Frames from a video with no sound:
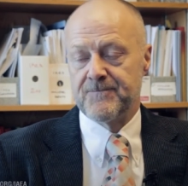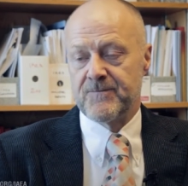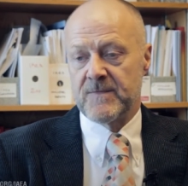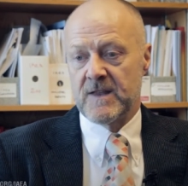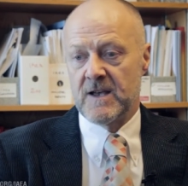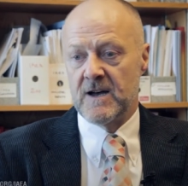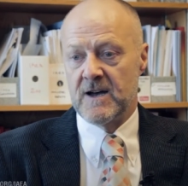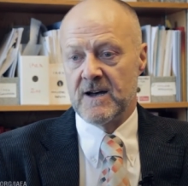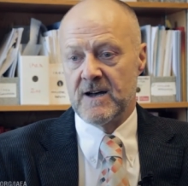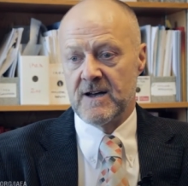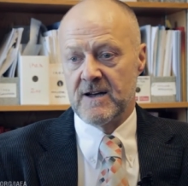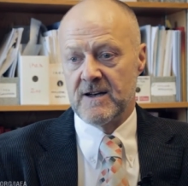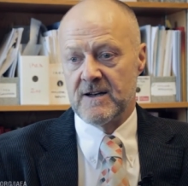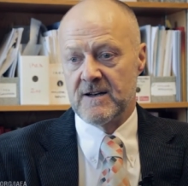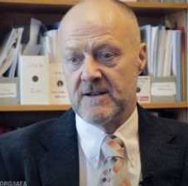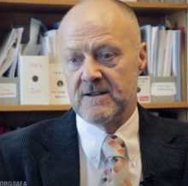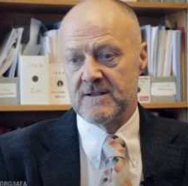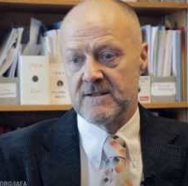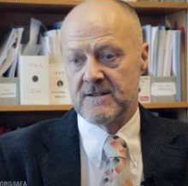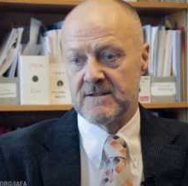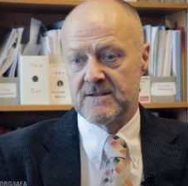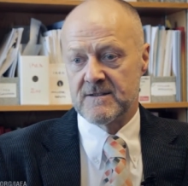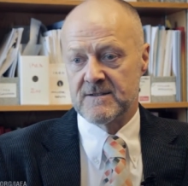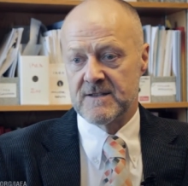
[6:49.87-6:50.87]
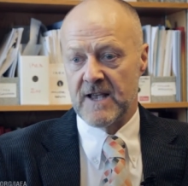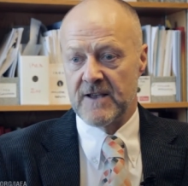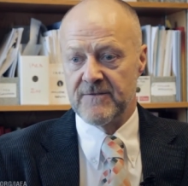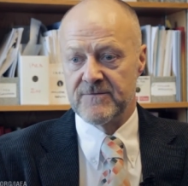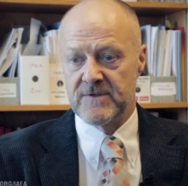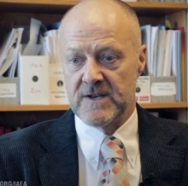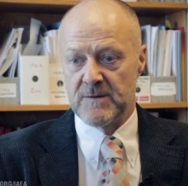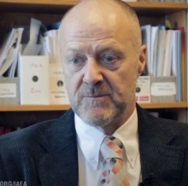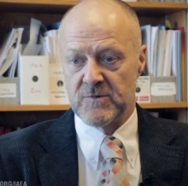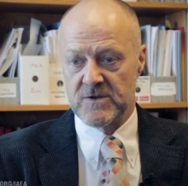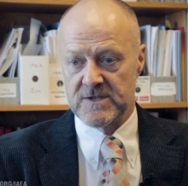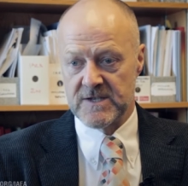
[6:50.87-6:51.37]
uh,
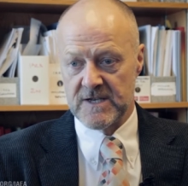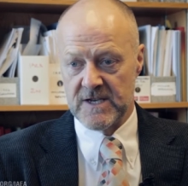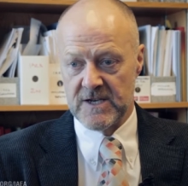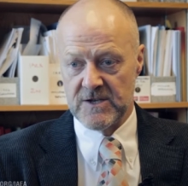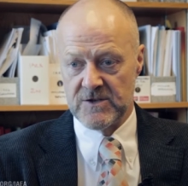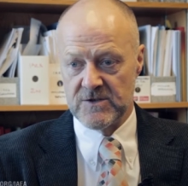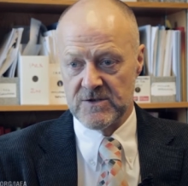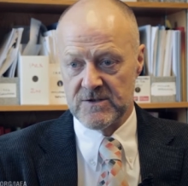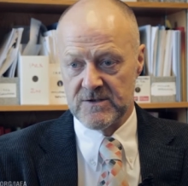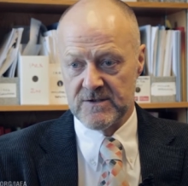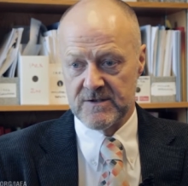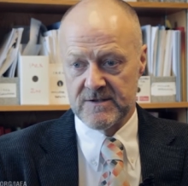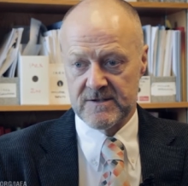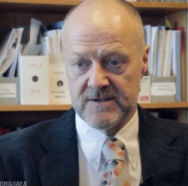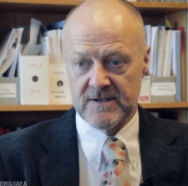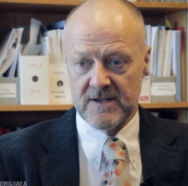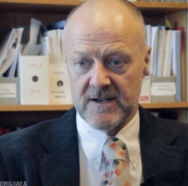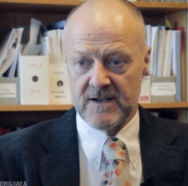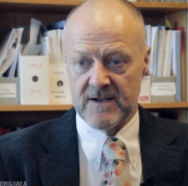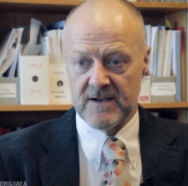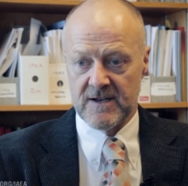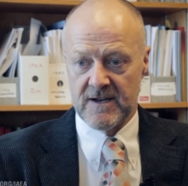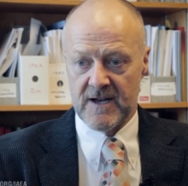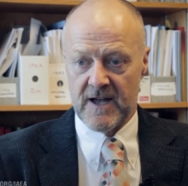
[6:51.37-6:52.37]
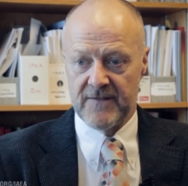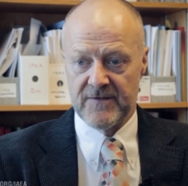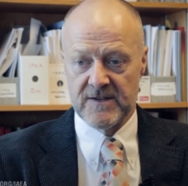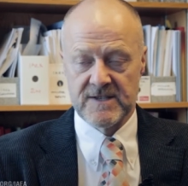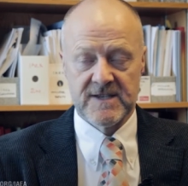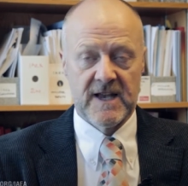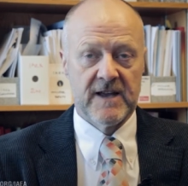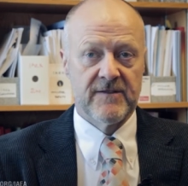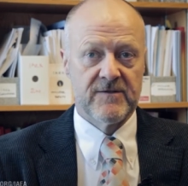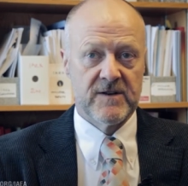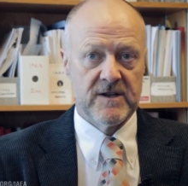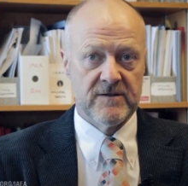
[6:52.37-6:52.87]
safety procedures uh, and the
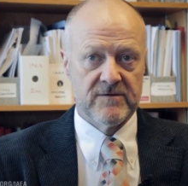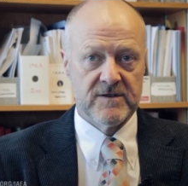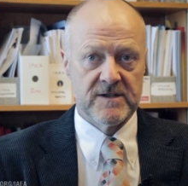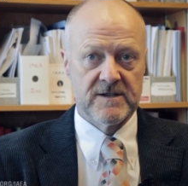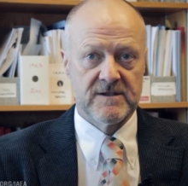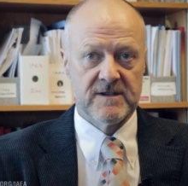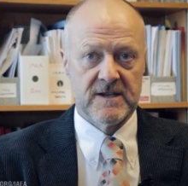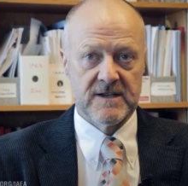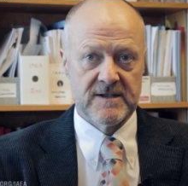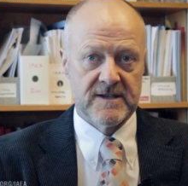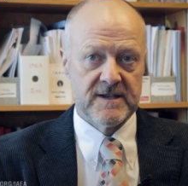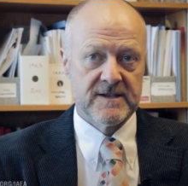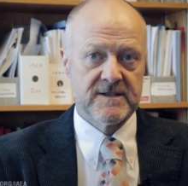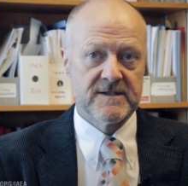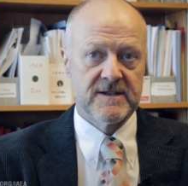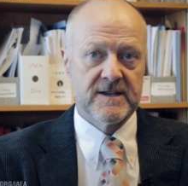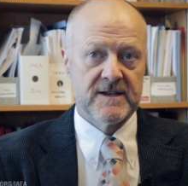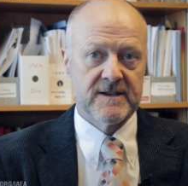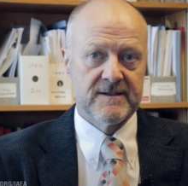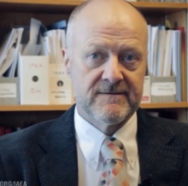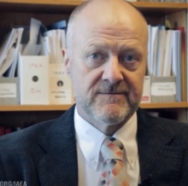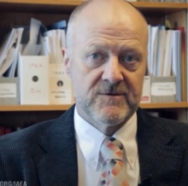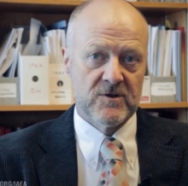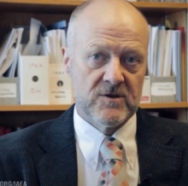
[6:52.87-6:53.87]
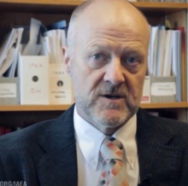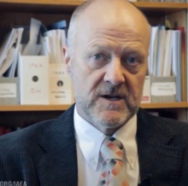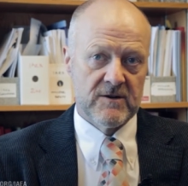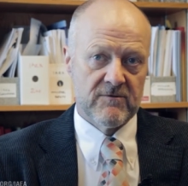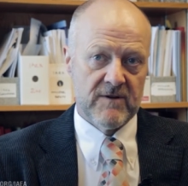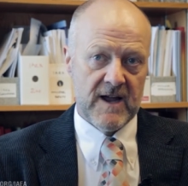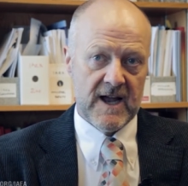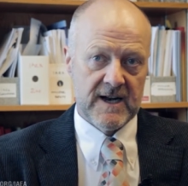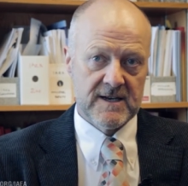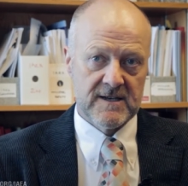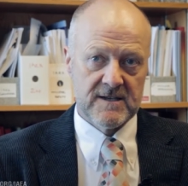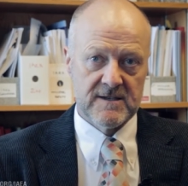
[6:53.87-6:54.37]
safety of its existing nuclear
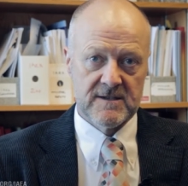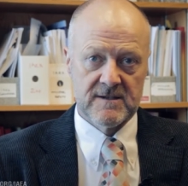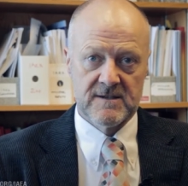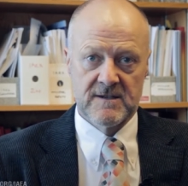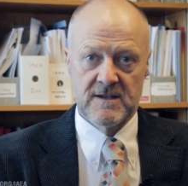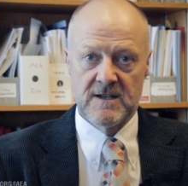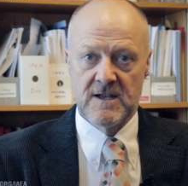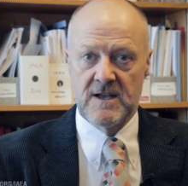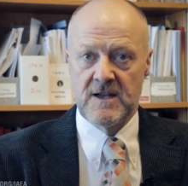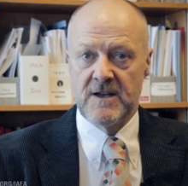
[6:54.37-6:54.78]
reactors.